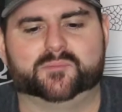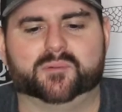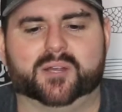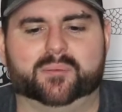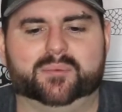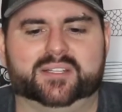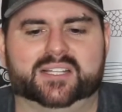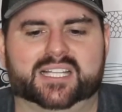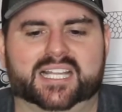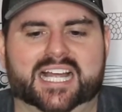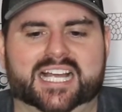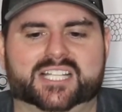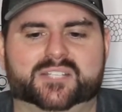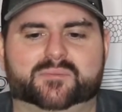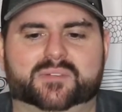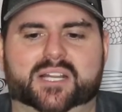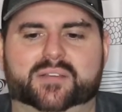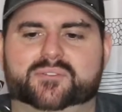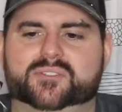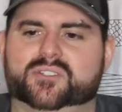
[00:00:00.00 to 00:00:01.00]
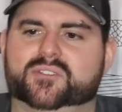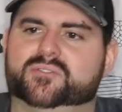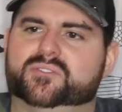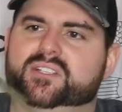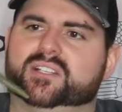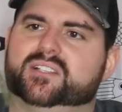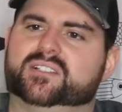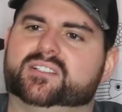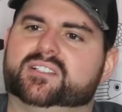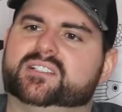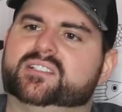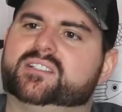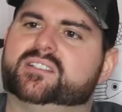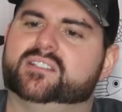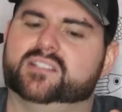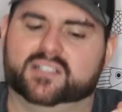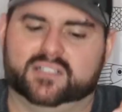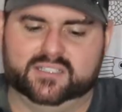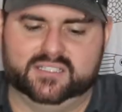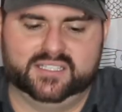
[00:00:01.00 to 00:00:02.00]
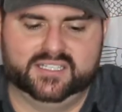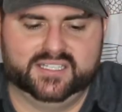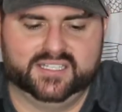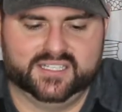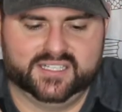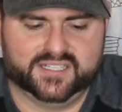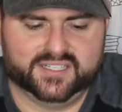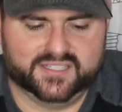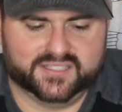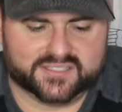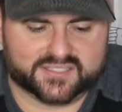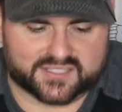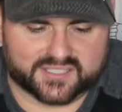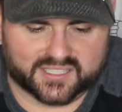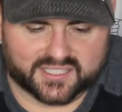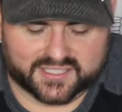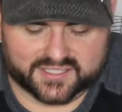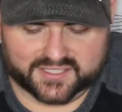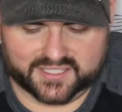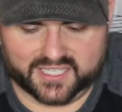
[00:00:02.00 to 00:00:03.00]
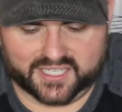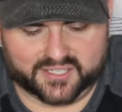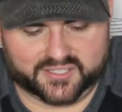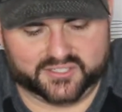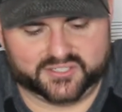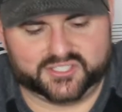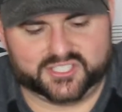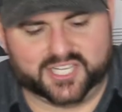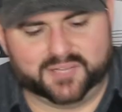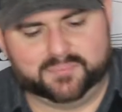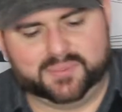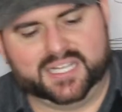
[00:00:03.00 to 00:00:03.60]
probably the last one I was using because it's still in good shape.